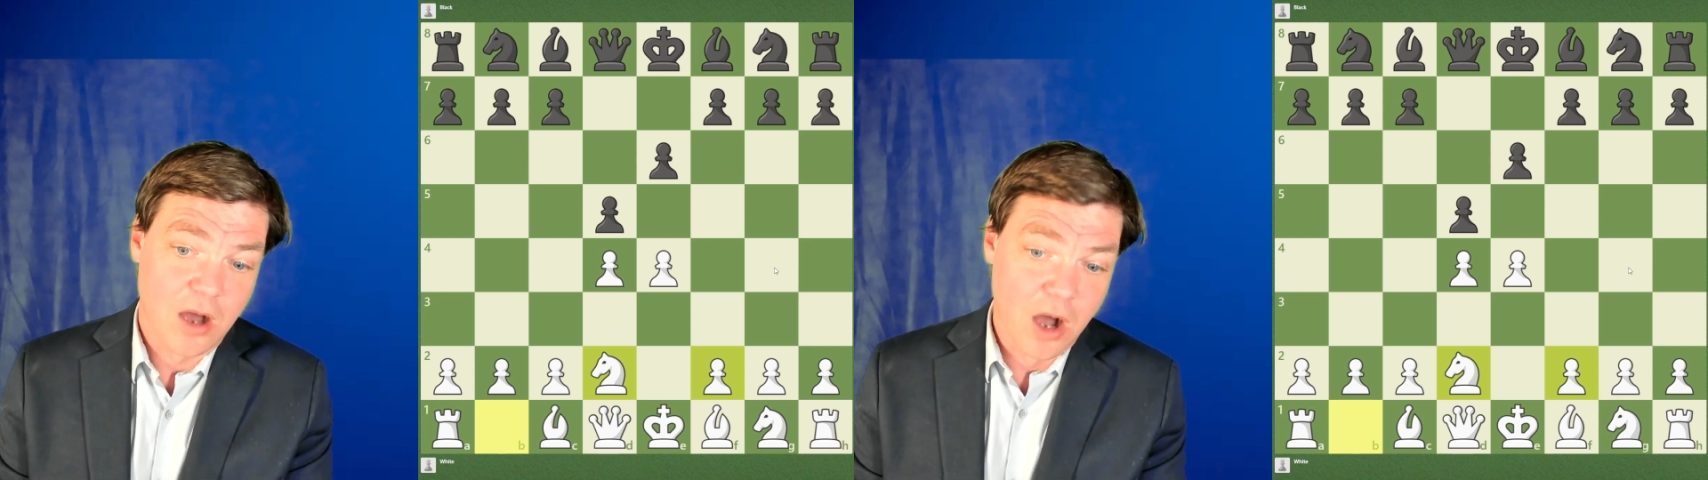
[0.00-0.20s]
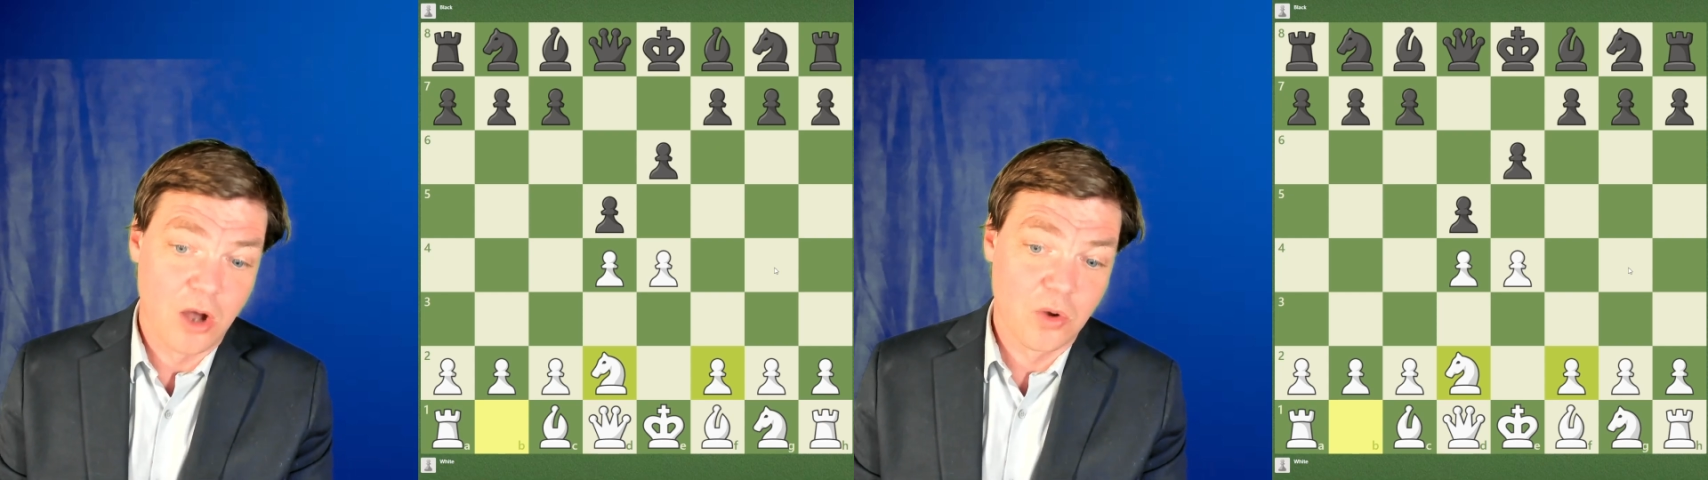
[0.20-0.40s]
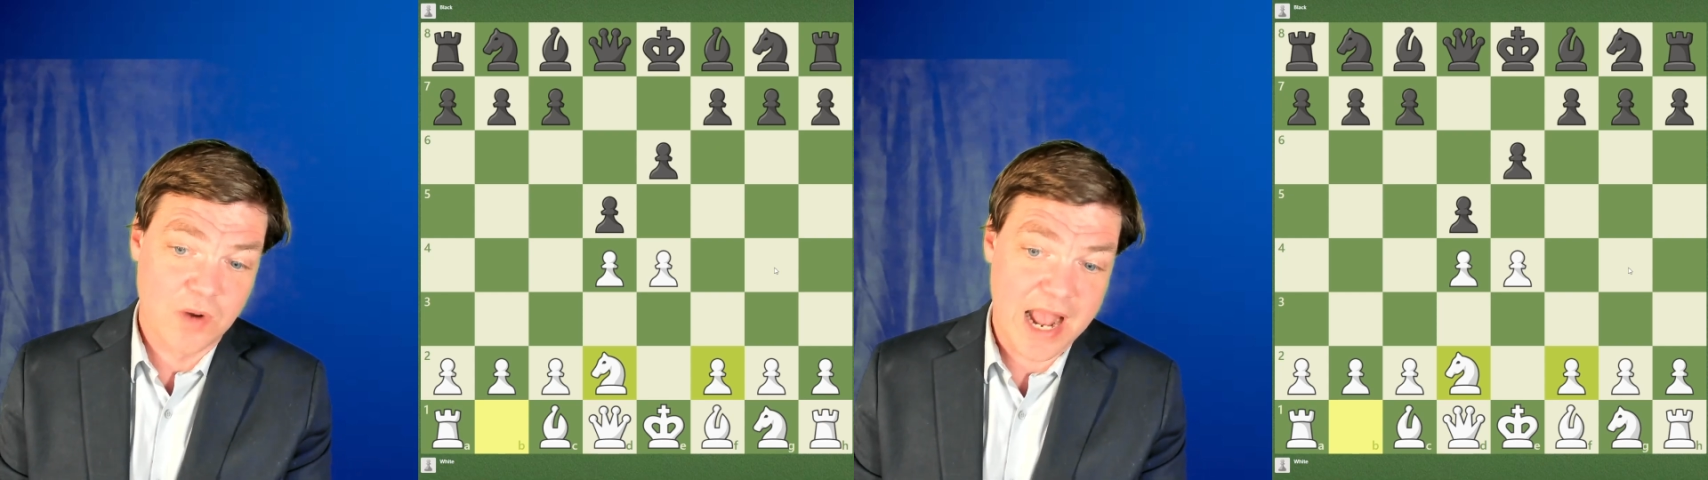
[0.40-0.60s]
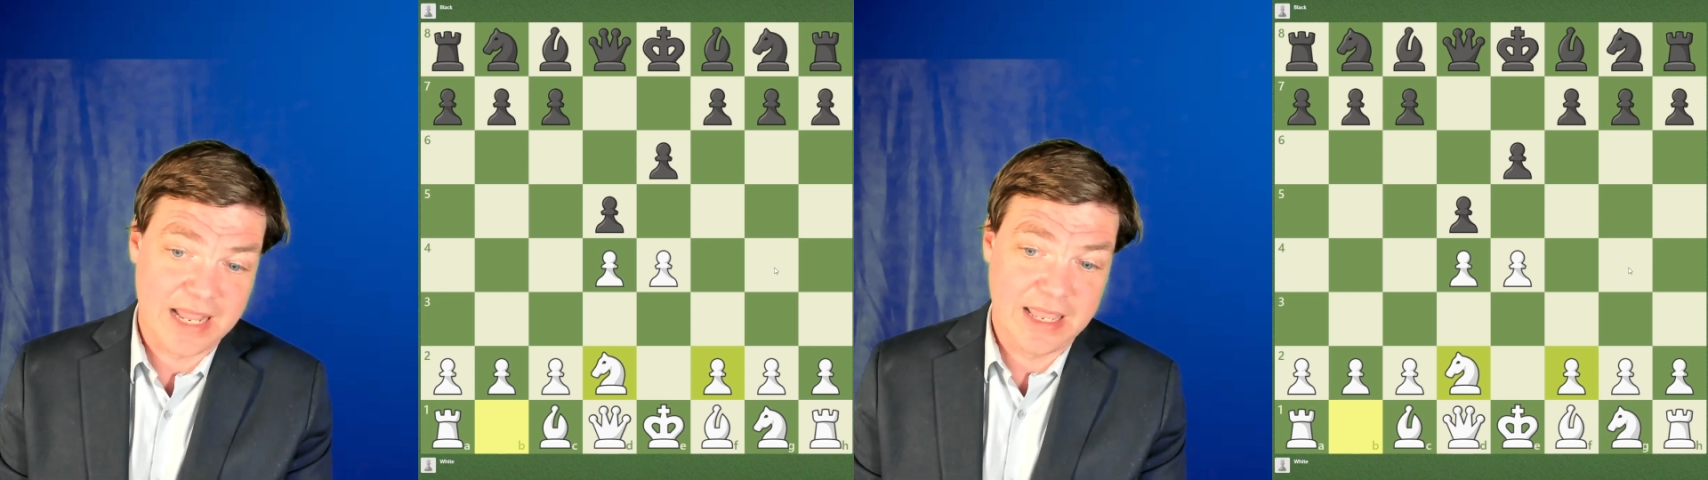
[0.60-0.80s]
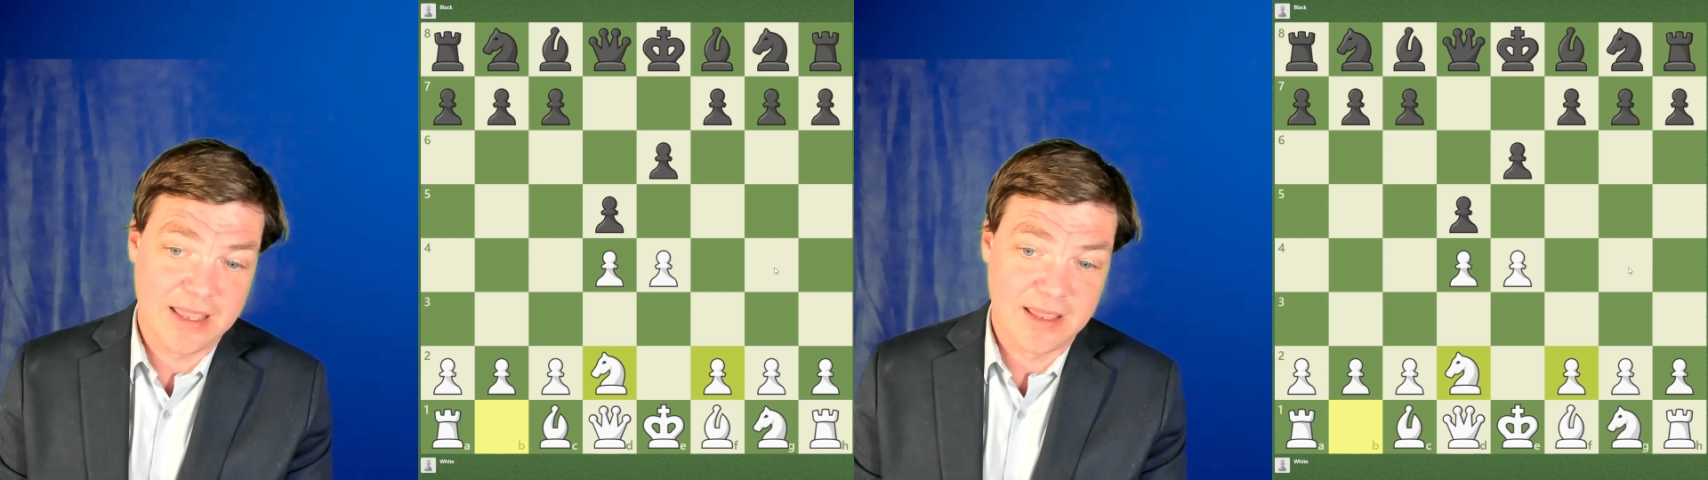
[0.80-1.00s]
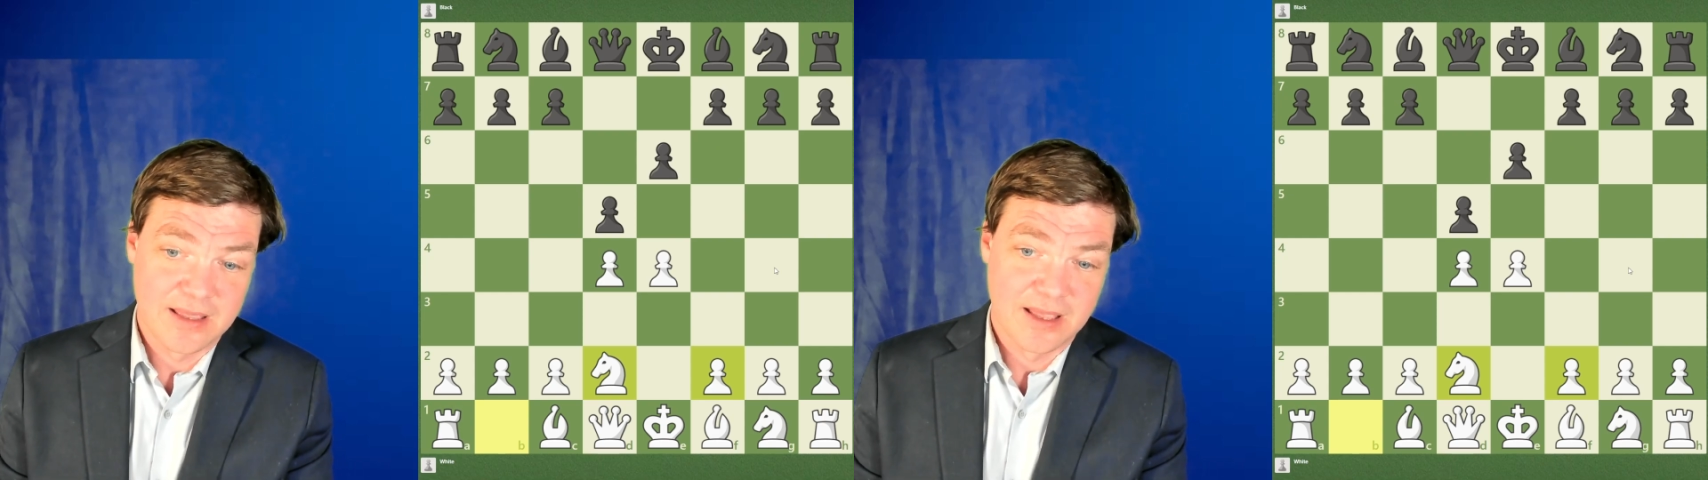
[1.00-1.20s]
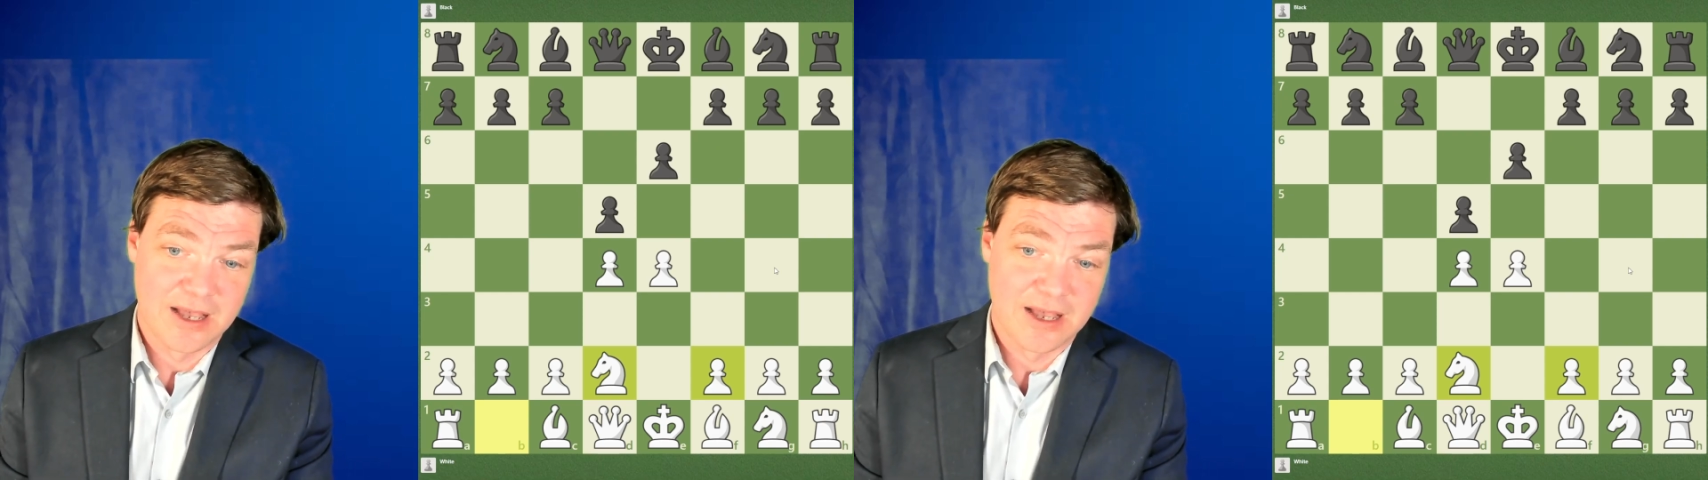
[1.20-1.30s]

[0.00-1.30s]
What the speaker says: already